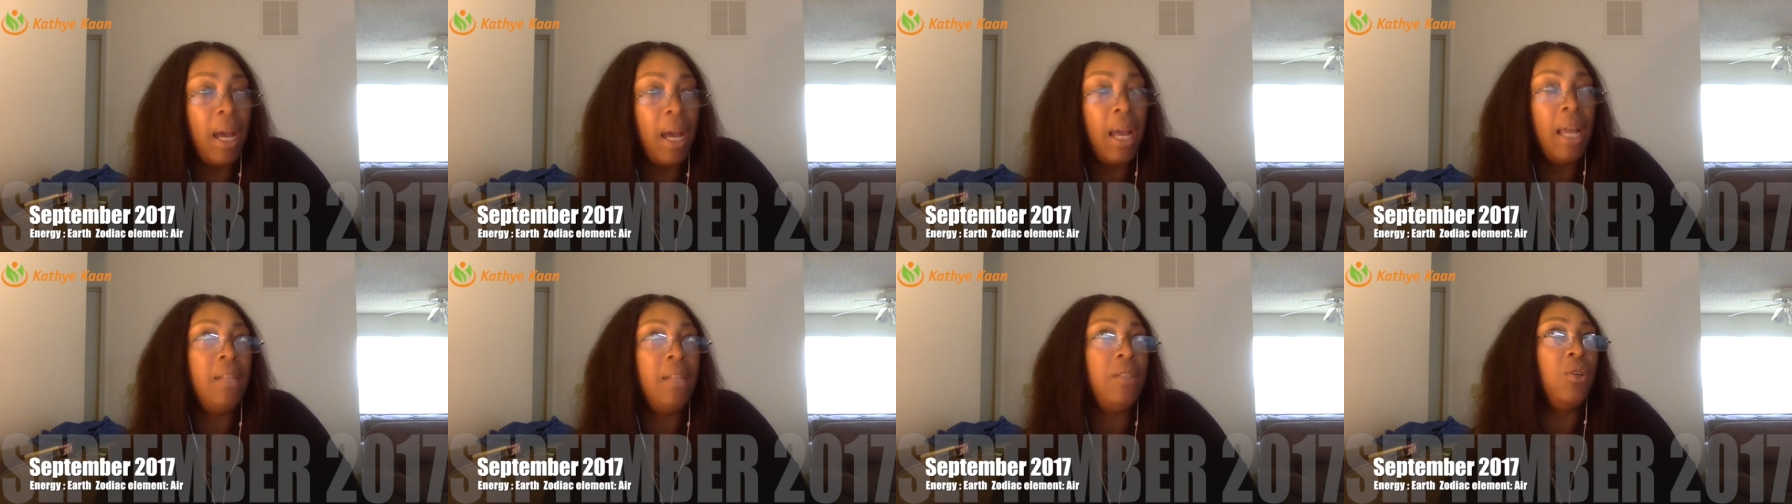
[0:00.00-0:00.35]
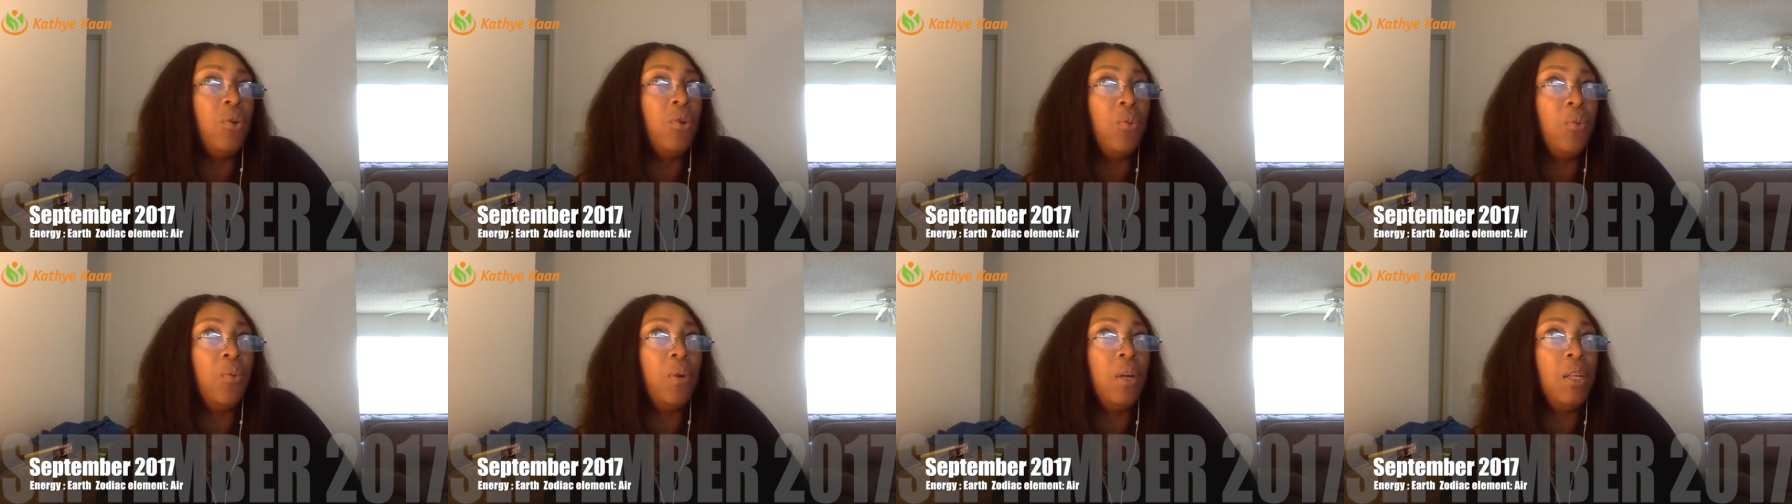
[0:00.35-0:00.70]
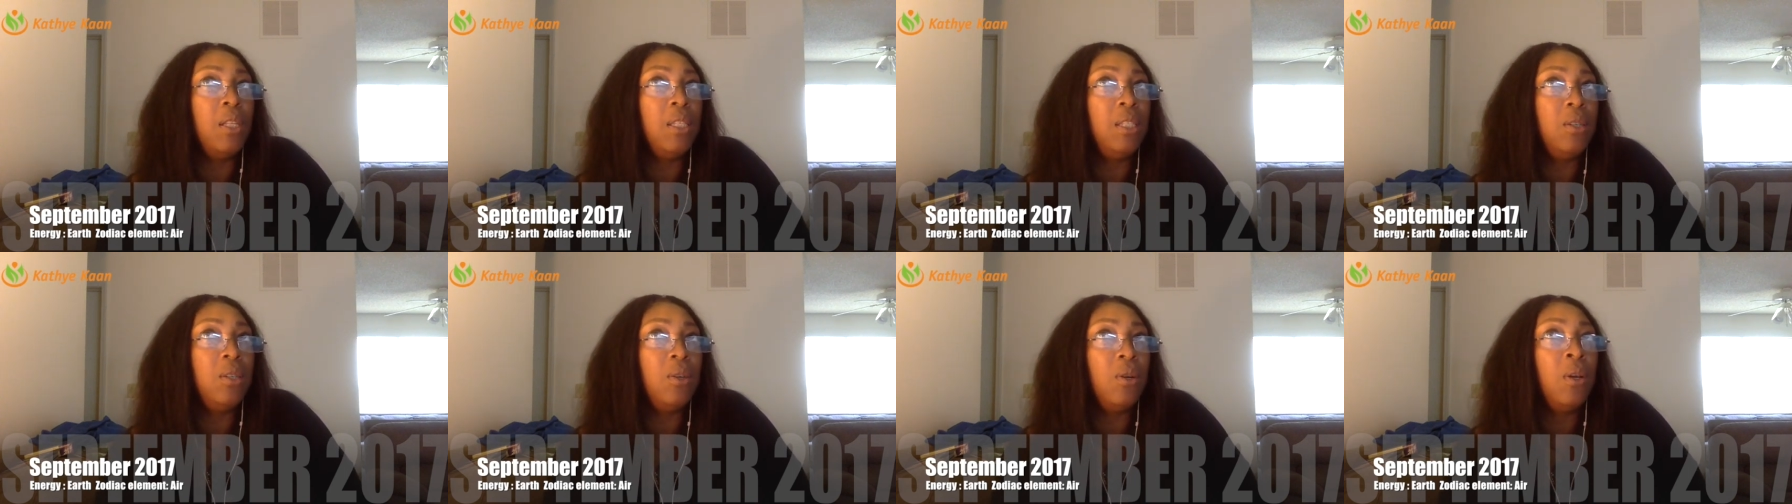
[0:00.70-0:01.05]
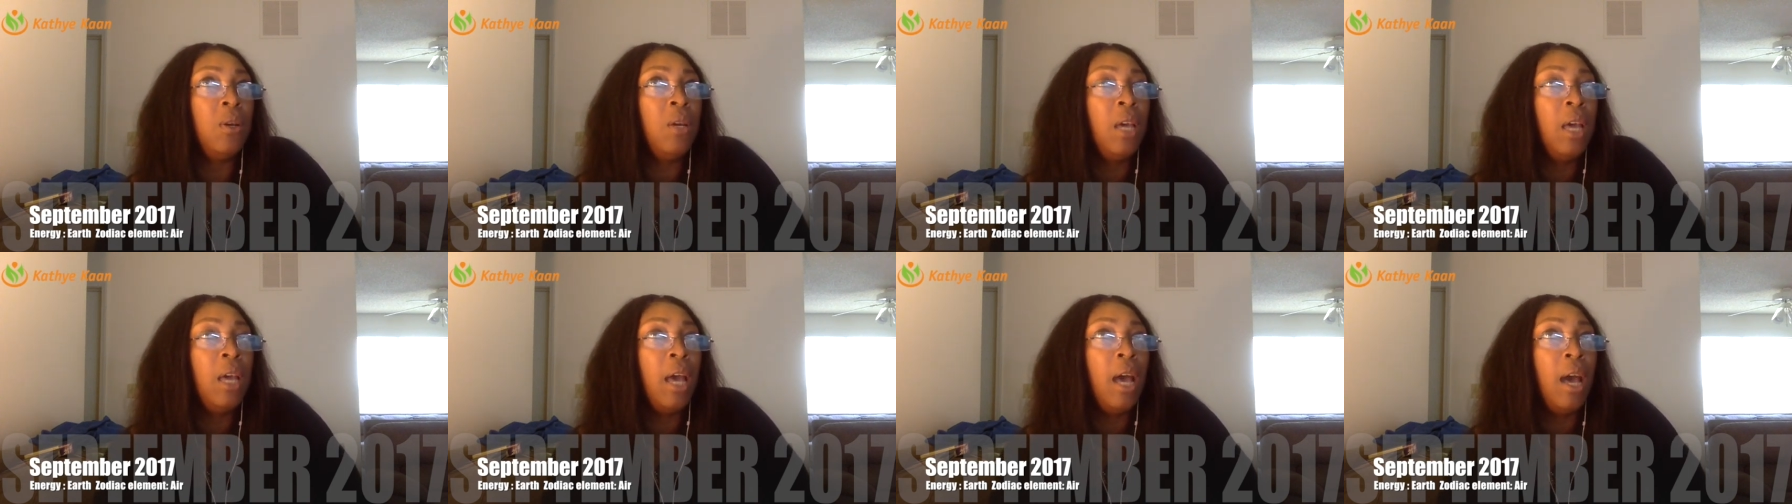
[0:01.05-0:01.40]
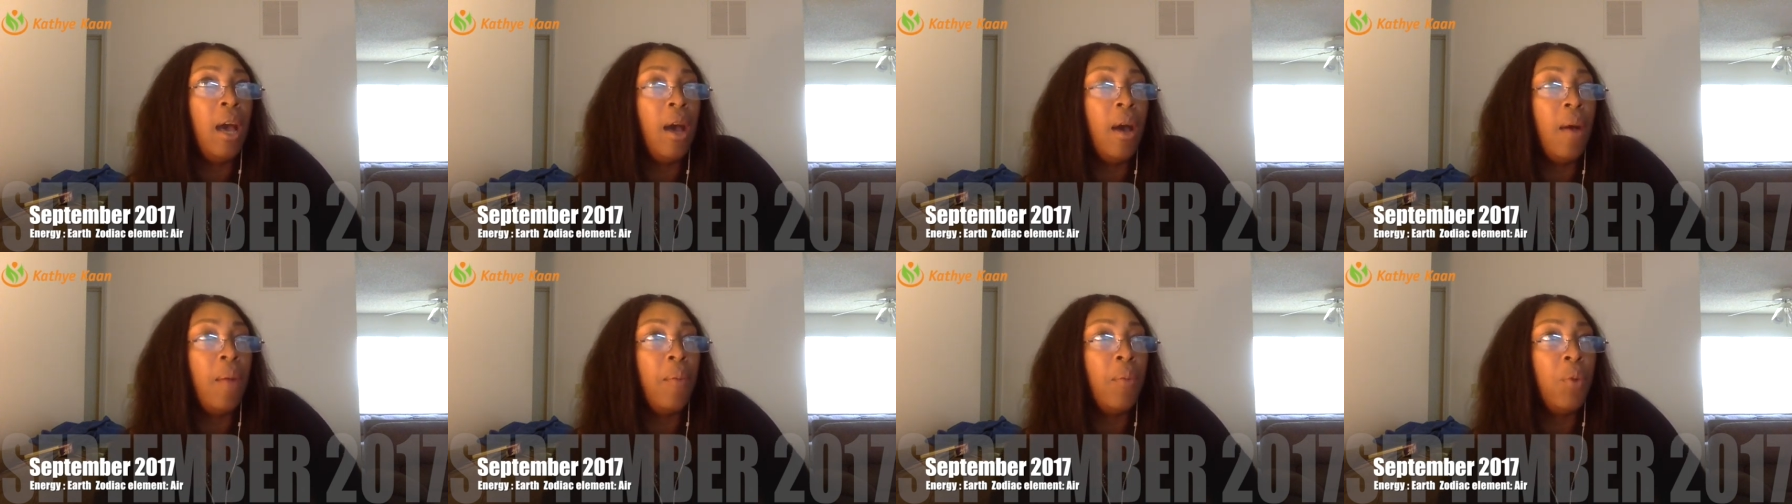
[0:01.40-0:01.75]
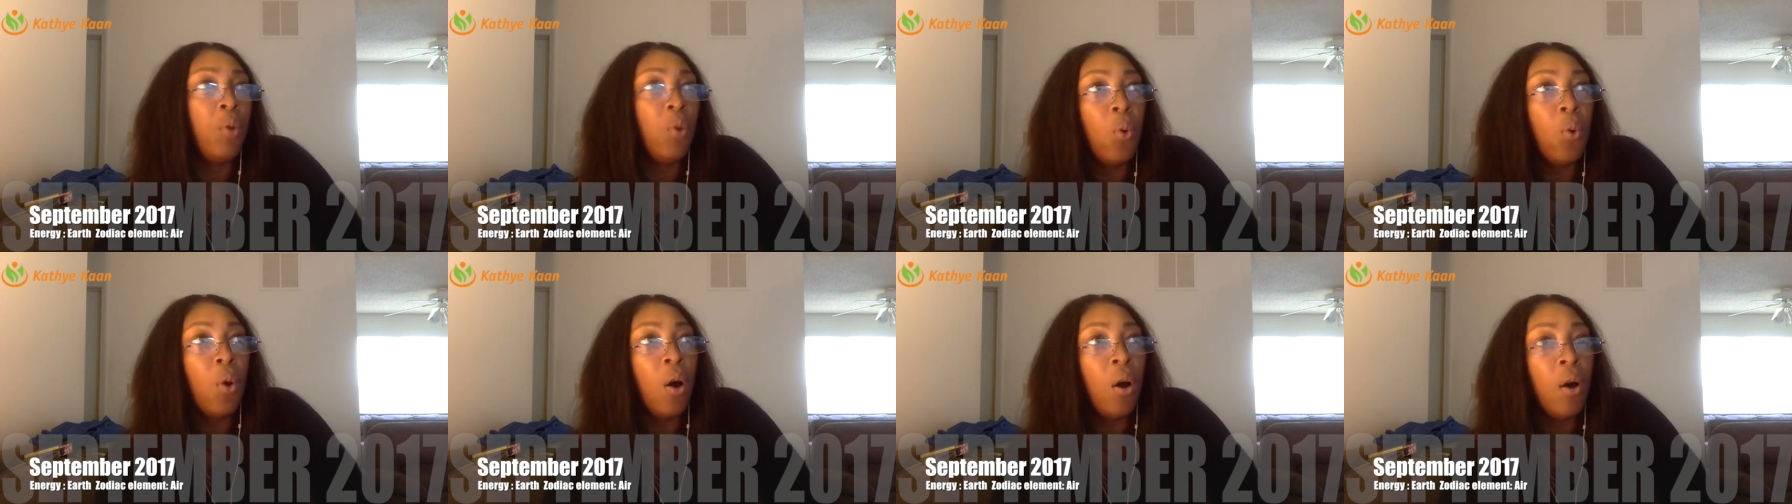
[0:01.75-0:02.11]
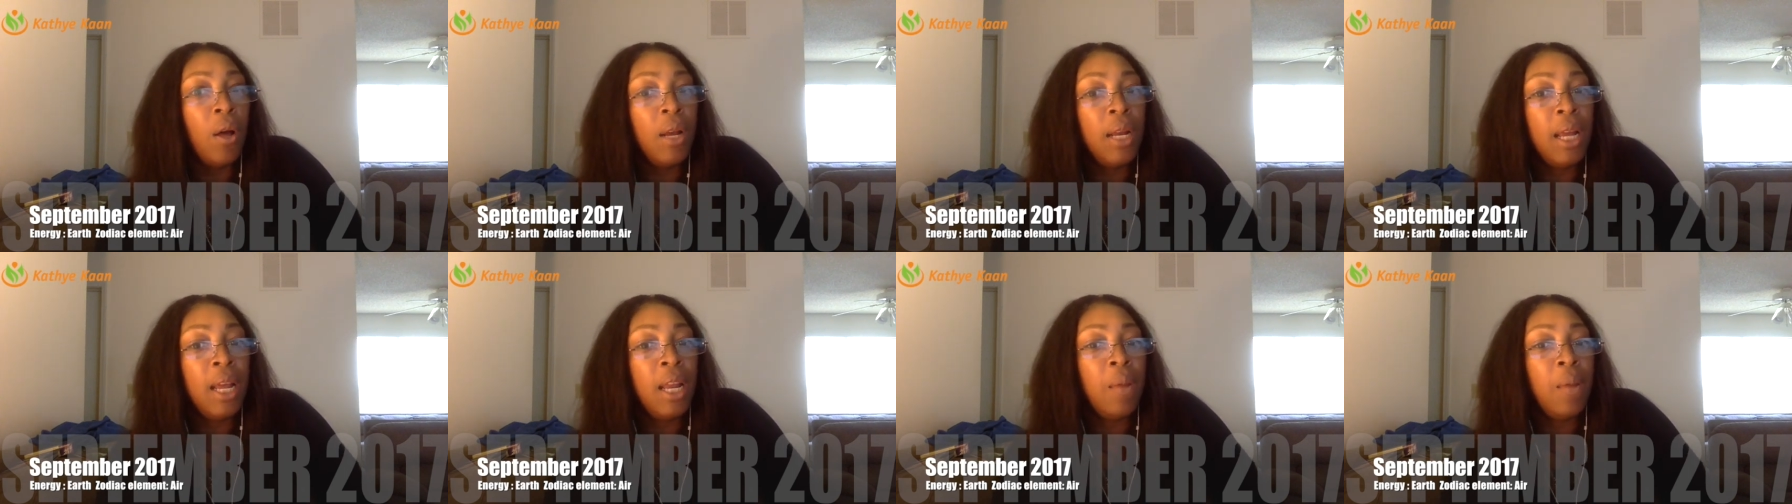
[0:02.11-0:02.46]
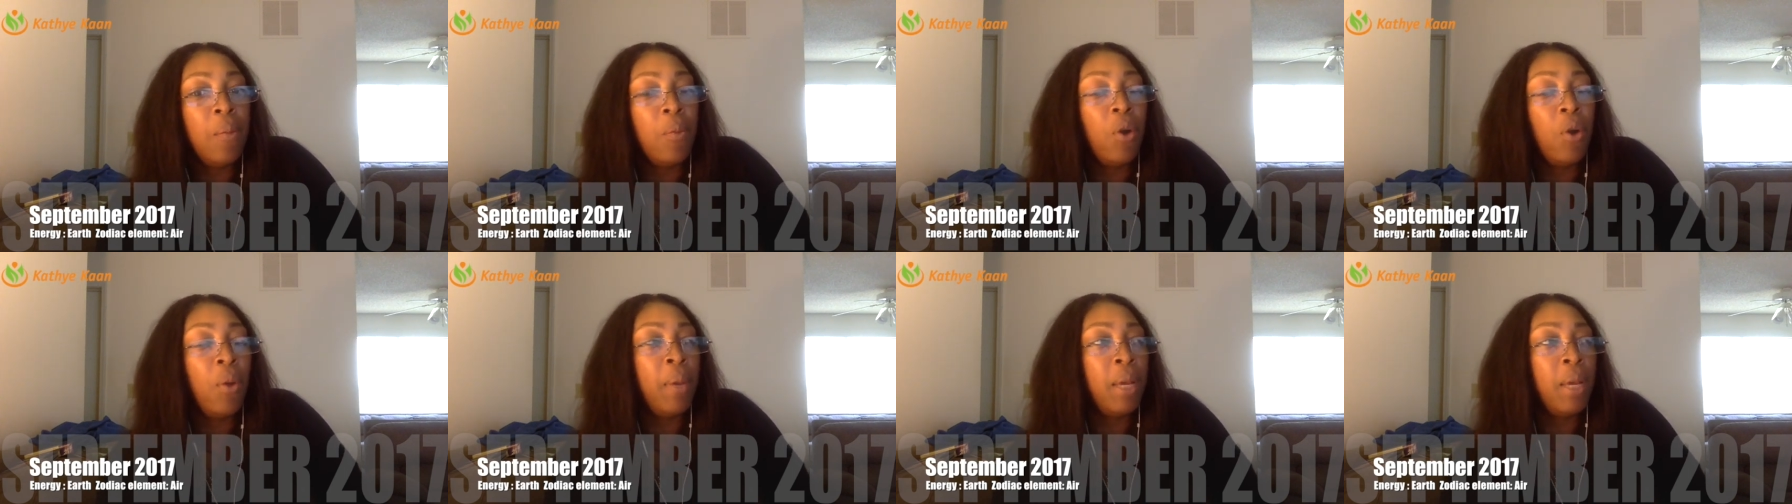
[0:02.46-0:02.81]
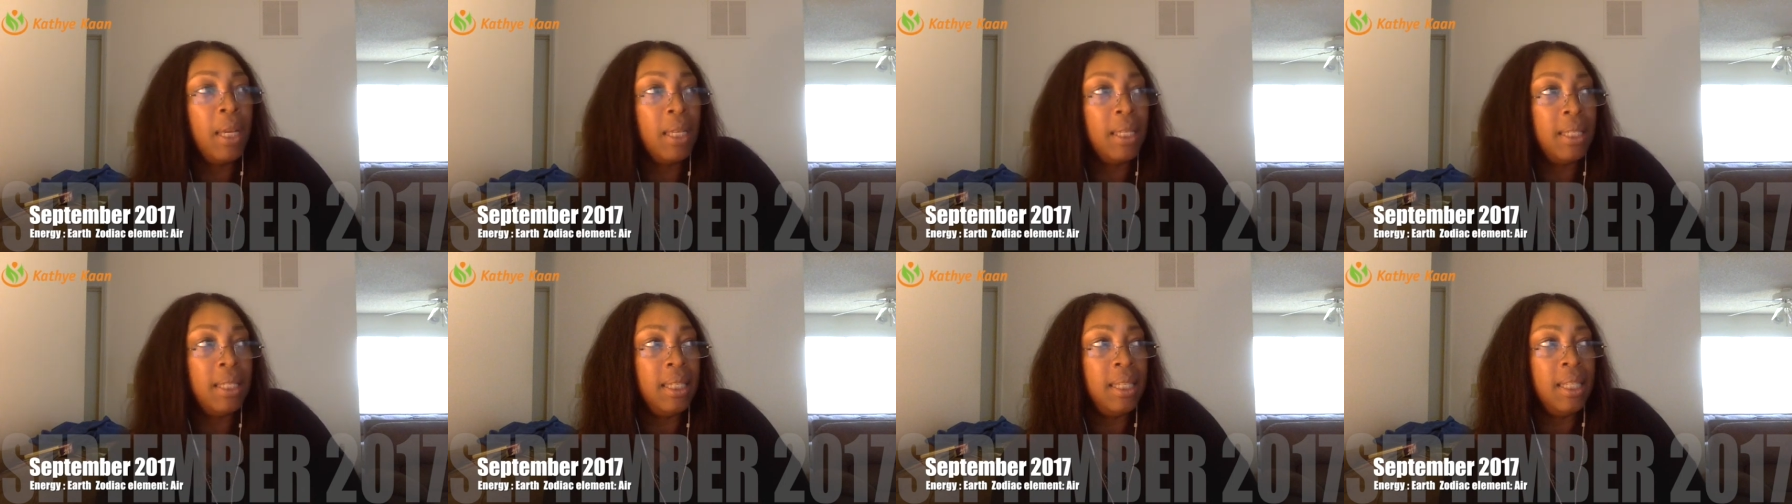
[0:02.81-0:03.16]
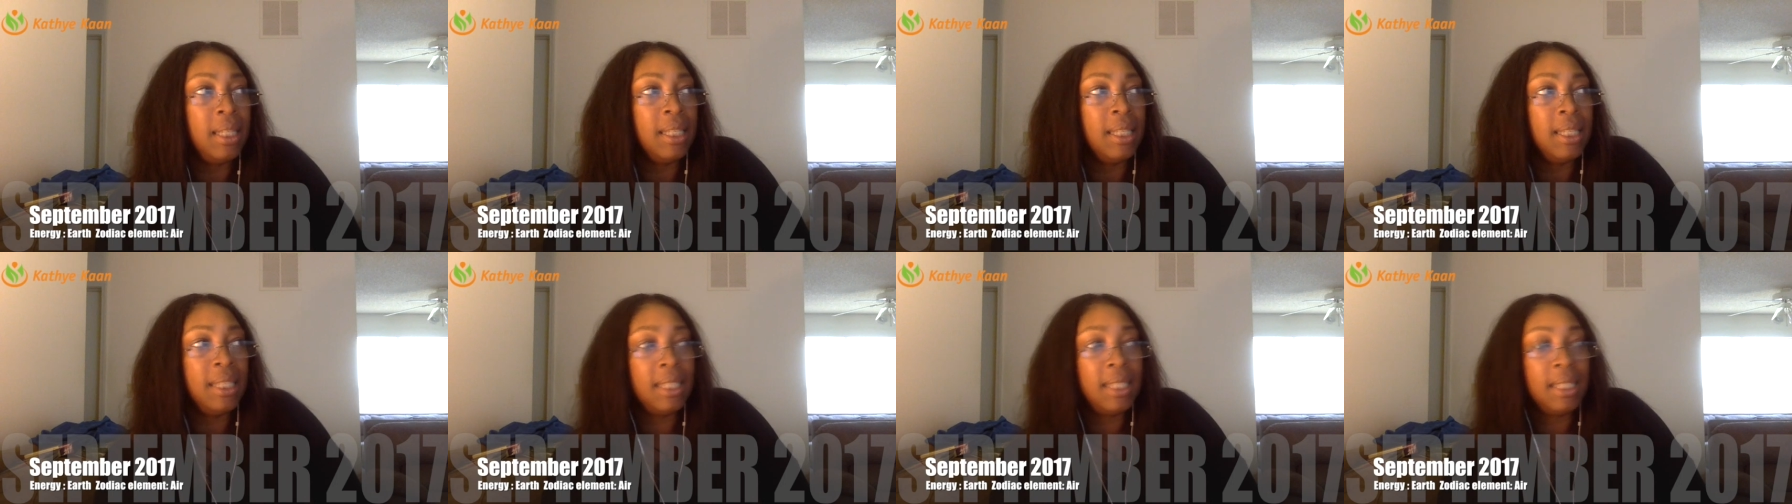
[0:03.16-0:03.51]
I don't want to go on anymore, because in the